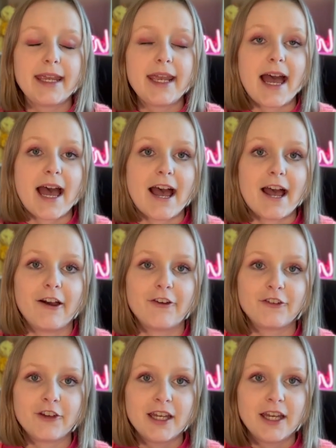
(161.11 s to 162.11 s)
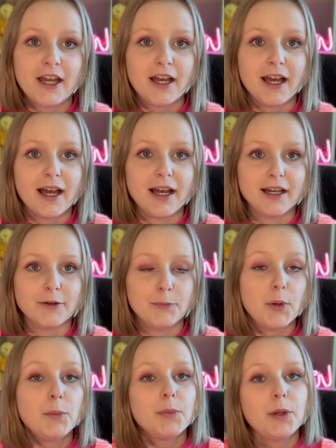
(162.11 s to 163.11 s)
have
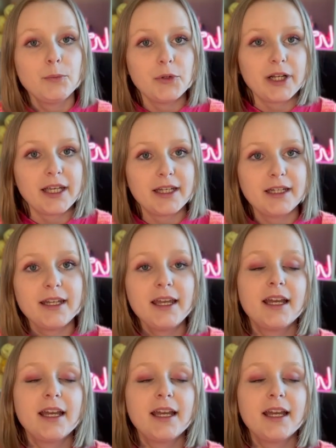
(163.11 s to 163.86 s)
Bon Bon Pudding,